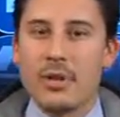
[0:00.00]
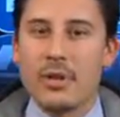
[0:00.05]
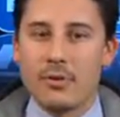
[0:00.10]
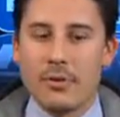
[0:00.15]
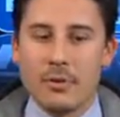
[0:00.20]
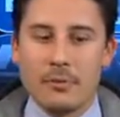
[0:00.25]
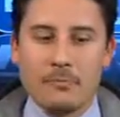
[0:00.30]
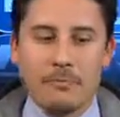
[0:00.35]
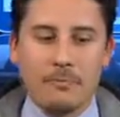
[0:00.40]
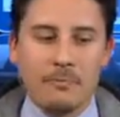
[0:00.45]

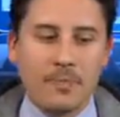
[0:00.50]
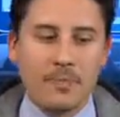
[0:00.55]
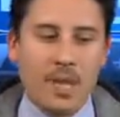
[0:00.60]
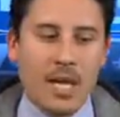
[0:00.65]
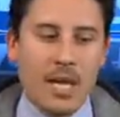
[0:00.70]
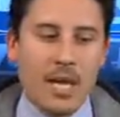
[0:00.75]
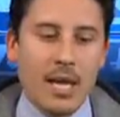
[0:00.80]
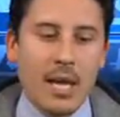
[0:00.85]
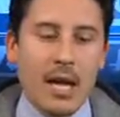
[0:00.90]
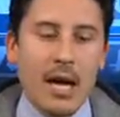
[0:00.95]
donor.
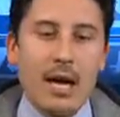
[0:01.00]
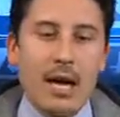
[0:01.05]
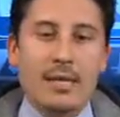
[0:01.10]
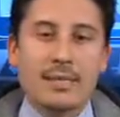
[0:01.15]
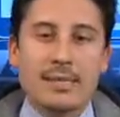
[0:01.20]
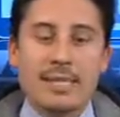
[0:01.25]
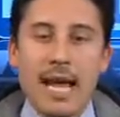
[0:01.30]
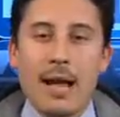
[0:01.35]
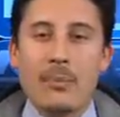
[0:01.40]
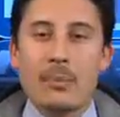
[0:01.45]

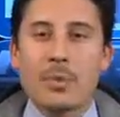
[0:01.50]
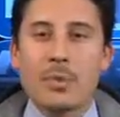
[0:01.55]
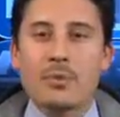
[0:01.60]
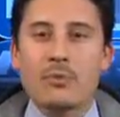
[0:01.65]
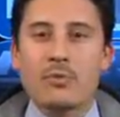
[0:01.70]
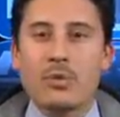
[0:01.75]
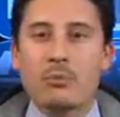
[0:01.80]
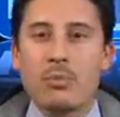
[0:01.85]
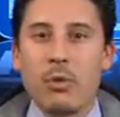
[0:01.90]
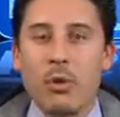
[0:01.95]

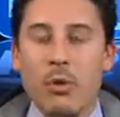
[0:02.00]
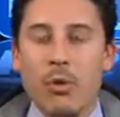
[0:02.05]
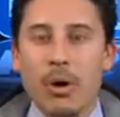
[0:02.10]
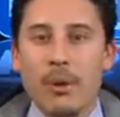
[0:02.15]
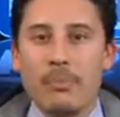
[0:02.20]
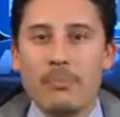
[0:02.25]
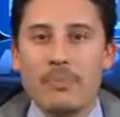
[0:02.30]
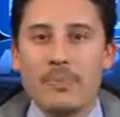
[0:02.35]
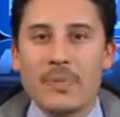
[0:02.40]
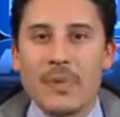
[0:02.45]
Establish
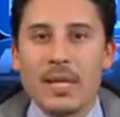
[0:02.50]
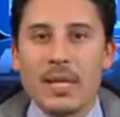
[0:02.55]
rapport.